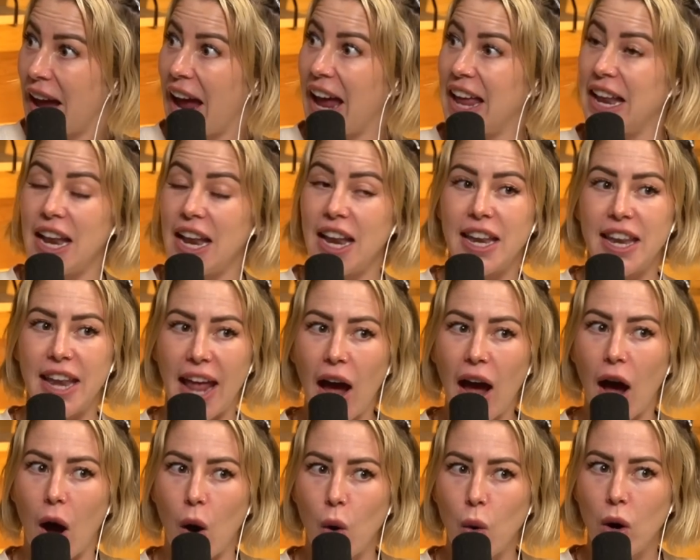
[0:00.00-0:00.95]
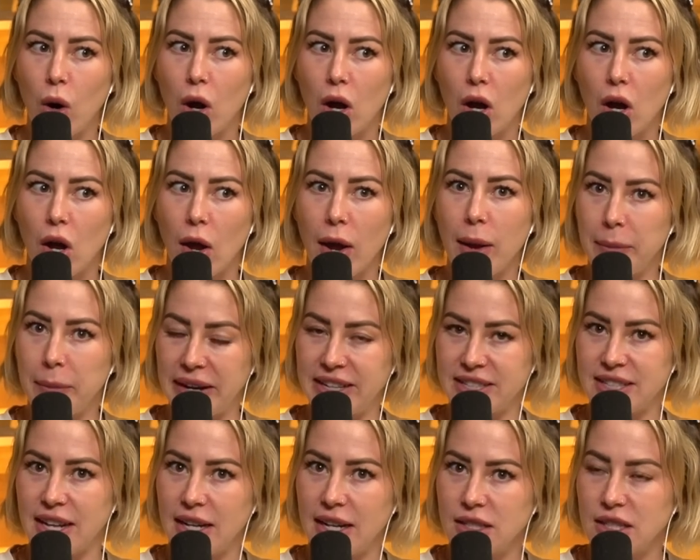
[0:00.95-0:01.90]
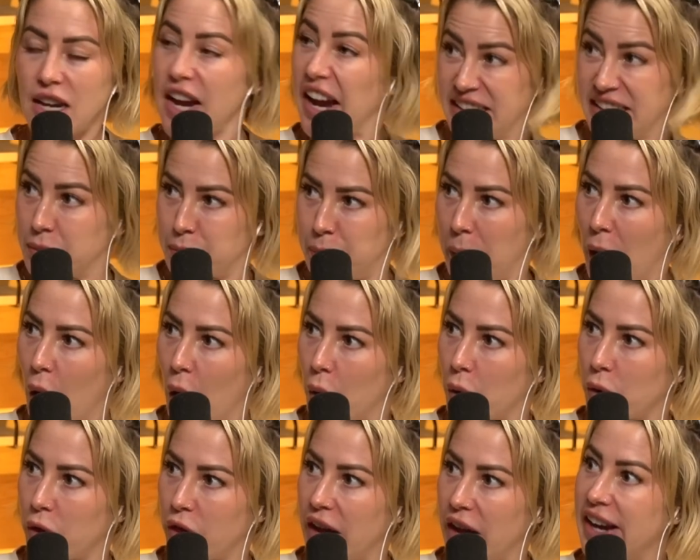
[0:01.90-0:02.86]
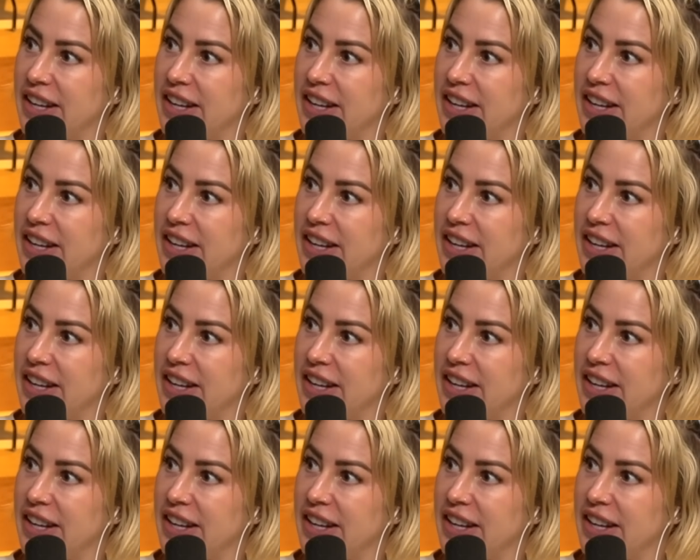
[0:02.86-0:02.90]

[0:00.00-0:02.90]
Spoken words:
And now it makes sense. It's both.